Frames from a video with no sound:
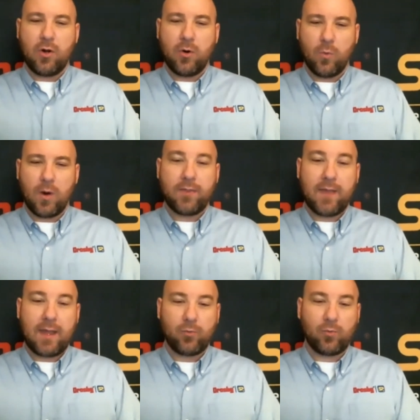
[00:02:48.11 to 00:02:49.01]
what
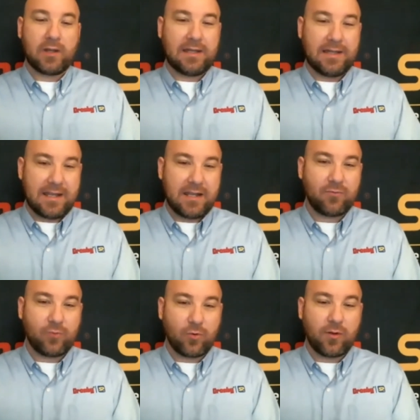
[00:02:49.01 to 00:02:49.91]
they really need
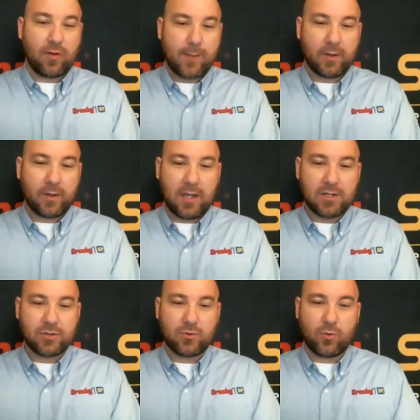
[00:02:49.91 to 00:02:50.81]
for their
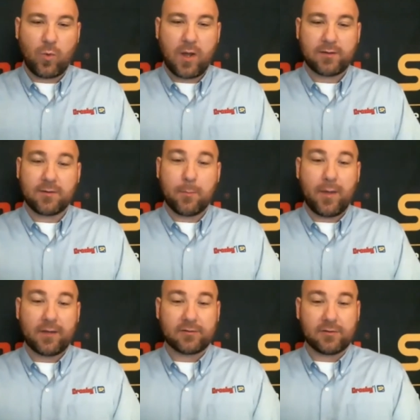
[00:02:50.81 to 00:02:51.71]
application or what is the
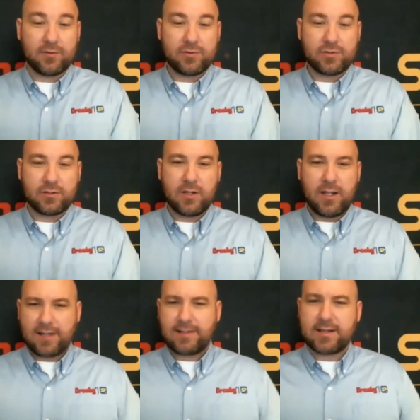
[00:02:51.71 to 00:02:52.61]
best solution,
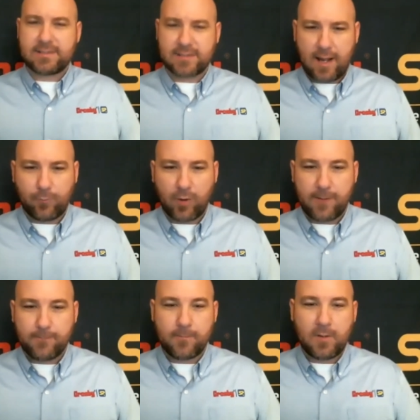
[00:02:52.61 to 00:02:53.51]
it takes time, right?